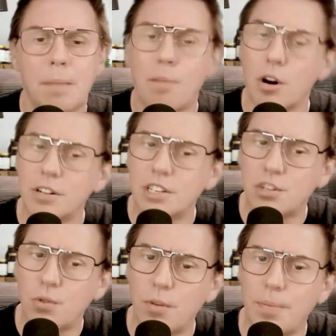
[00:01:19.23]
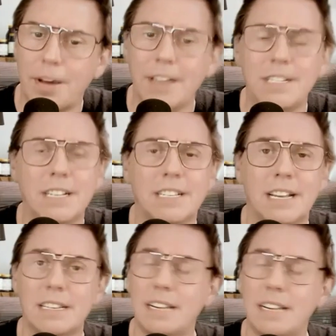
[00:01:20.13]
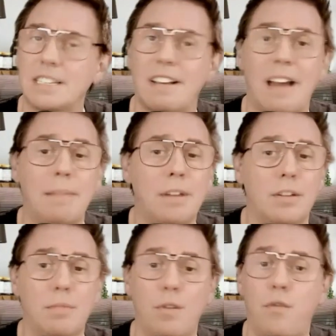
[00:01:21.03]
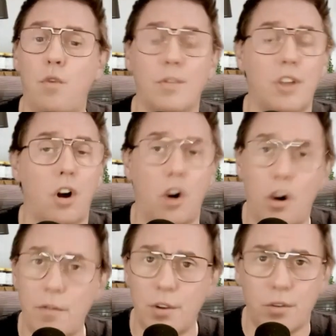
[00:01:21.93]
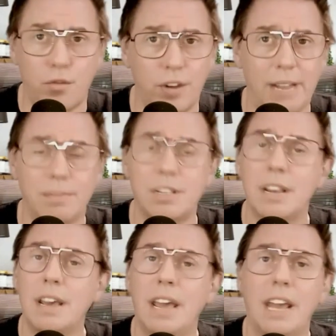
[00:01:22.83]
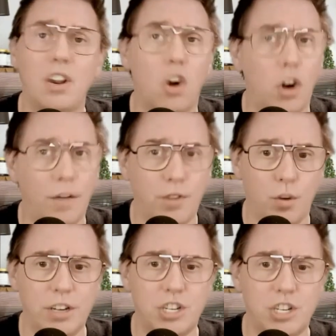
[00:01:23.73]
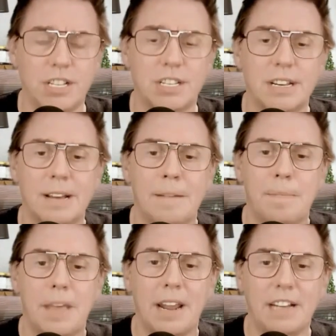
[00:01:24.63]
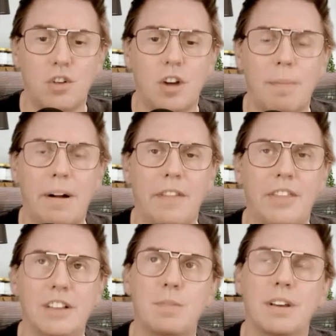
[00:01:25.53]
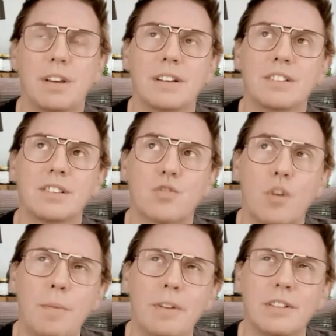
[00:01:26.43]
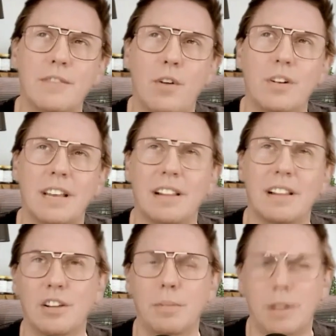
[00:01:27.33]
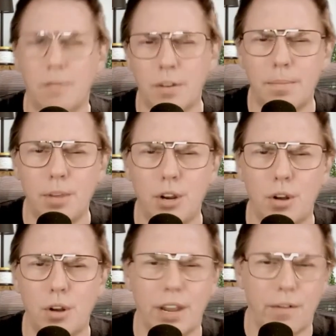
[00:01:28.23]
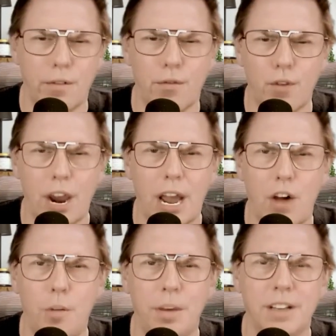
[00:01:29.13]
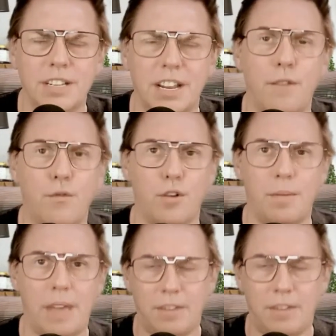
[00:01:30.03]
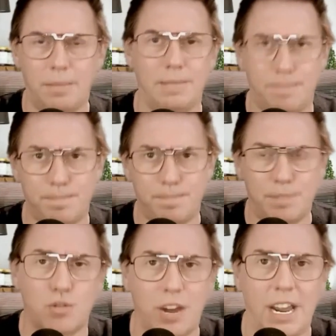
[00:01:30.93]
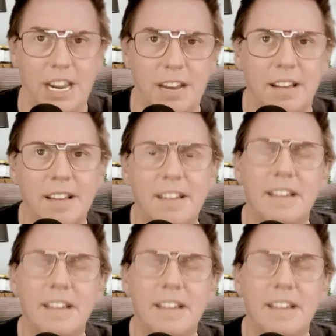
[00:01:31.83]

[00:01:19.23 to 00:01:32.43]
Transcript: Mars at 21 Pisces says, it is time now to move forward with all of your dreams and all of your wishes. And I joke about this because Scorpios have always had a little bit of a, you know, like of a frown because they come from having been betrayed.